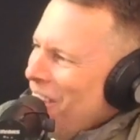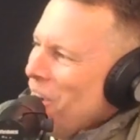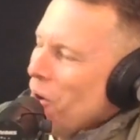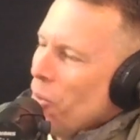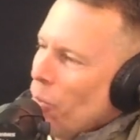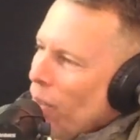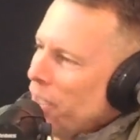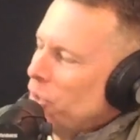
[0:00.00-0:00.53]

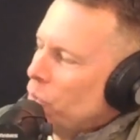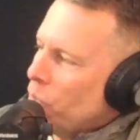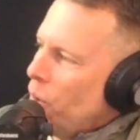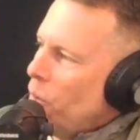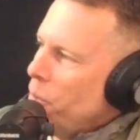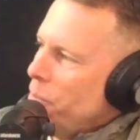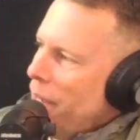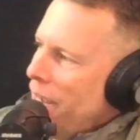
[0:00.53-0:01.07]
What
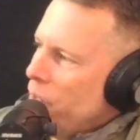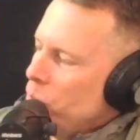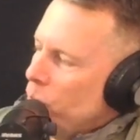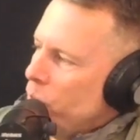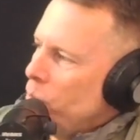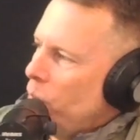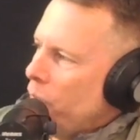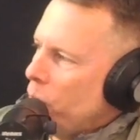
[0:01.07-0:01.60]
grown man
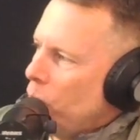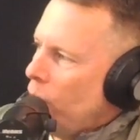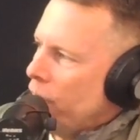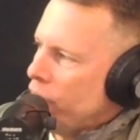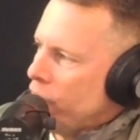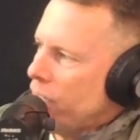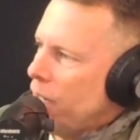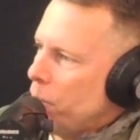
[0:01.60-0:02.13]
wouldn't want to
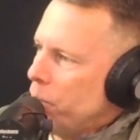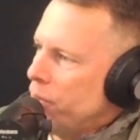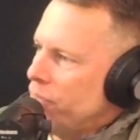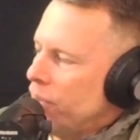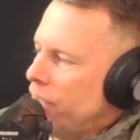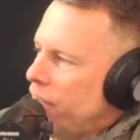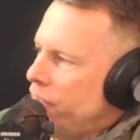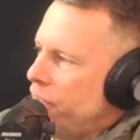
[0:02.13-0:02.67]
watch a couple of
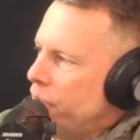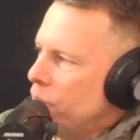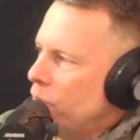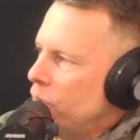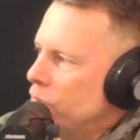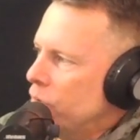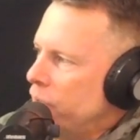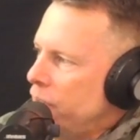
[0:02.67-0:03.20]

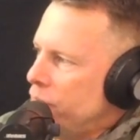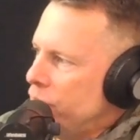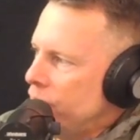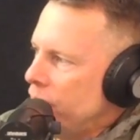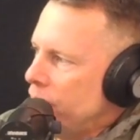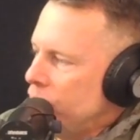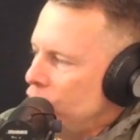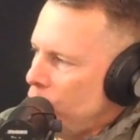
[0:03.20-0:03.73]
11-year-olds lift
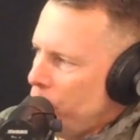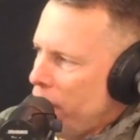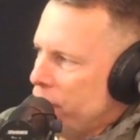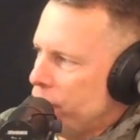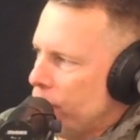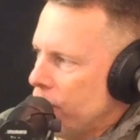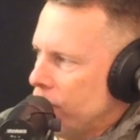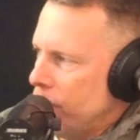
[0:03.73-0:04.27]

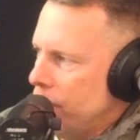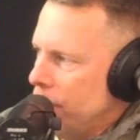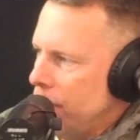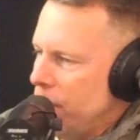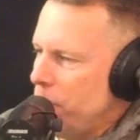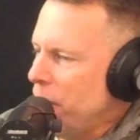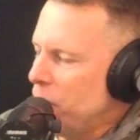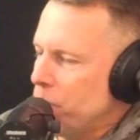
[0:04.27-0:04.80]
2x4s?
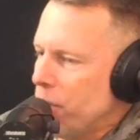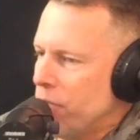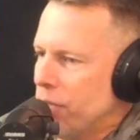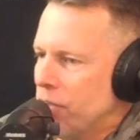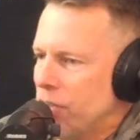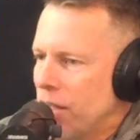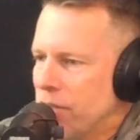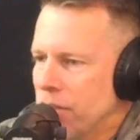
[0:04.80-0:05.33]
It makes
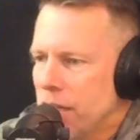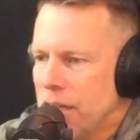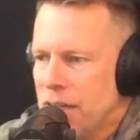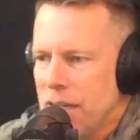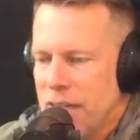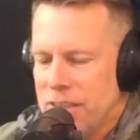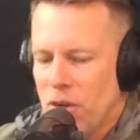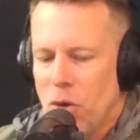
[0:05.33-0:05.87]
perfect sense.
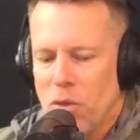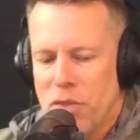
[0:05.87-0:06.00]
The whole thing.